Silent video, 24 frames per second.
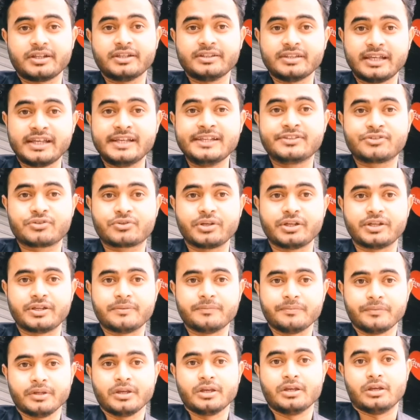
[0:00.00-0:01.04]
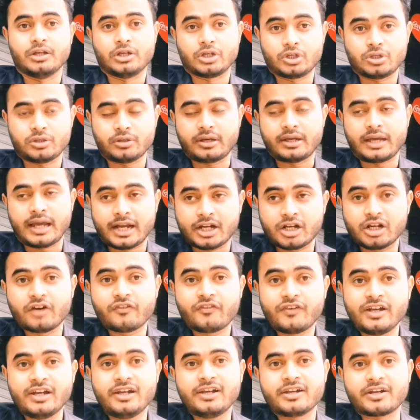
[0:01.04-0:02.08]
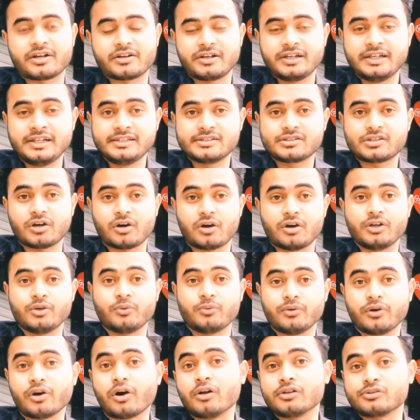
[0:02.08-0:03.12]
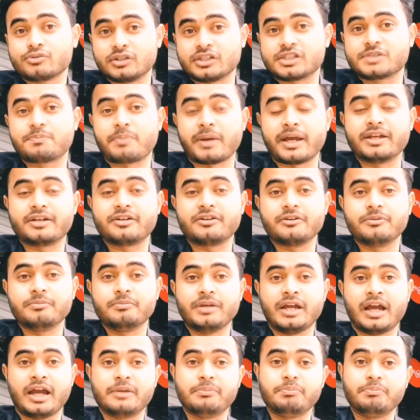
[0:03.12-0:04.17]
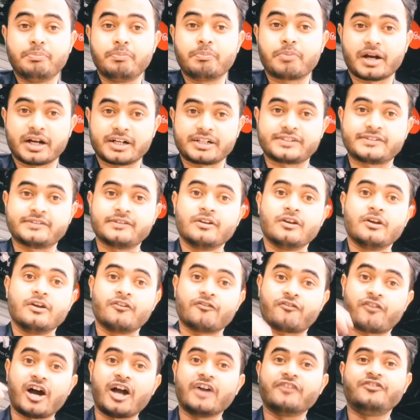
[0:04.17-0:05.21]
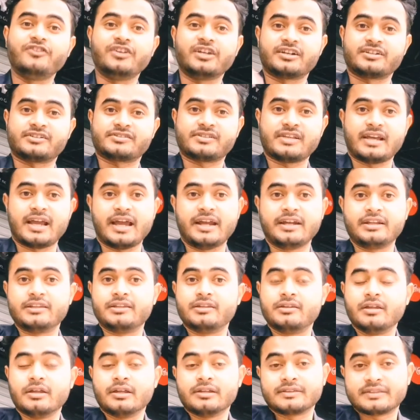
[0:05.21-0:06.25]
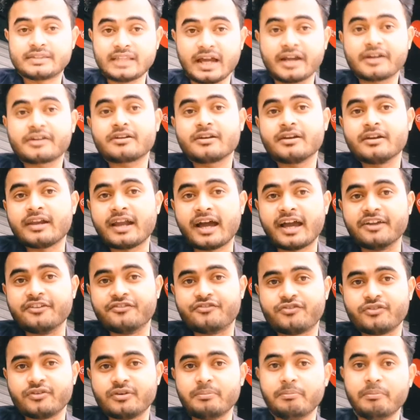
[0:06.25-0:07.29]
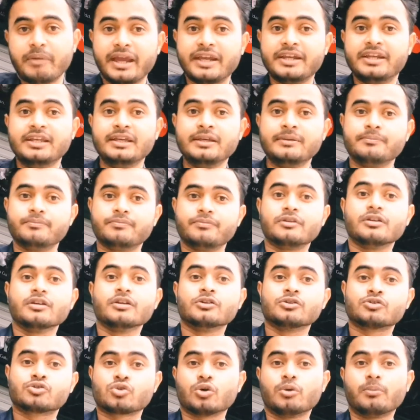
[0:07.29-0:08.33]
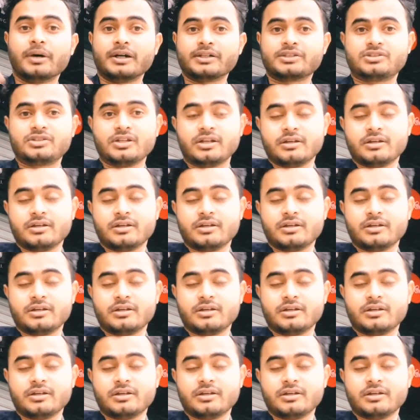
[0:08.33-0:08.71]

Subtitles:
in the history, Adolf Hitler, he's also spent behind bars 5 years, and that life made him so much